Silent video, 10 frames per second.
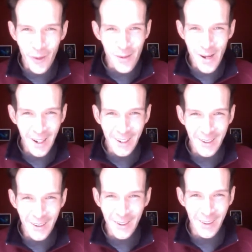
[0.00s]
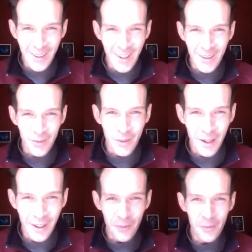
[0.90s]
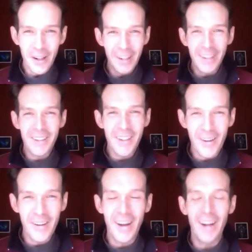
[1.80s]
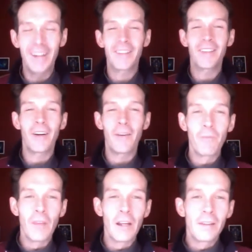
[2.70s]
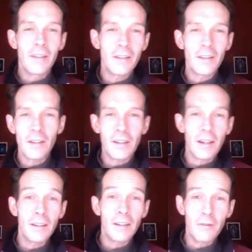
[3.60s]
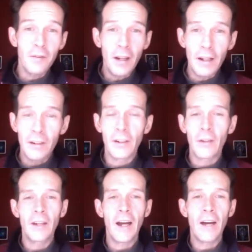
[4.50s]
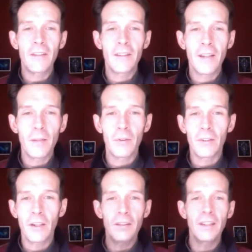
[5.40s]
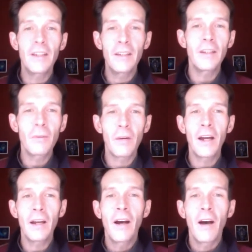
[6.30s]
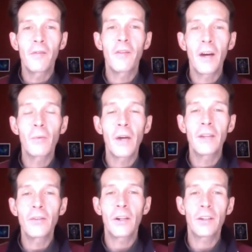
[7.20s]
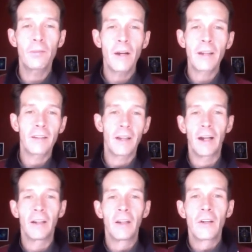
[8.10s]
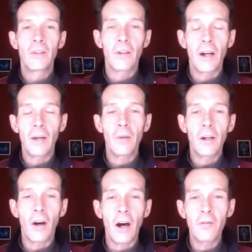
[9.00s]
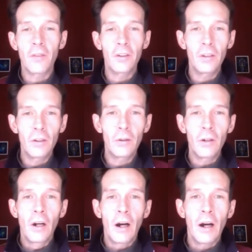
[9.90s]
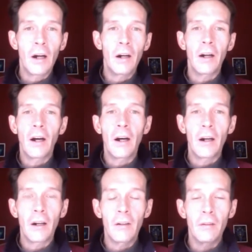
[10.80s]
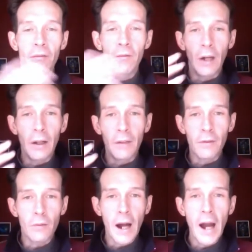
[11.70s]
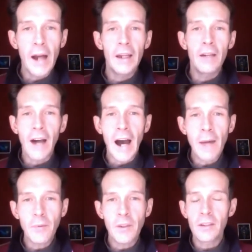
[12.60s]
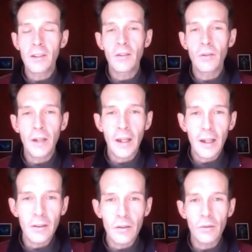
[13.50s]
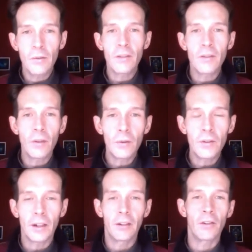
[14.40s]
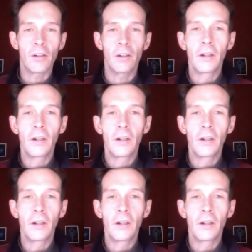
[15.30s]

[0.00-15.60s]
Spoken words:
am I going to do with this? What is going on? So this is just, and it's fun, to have these symbols. Here's the easy way, a fun way to express that. So I want to offer you a variety of options to tune into the soul signature.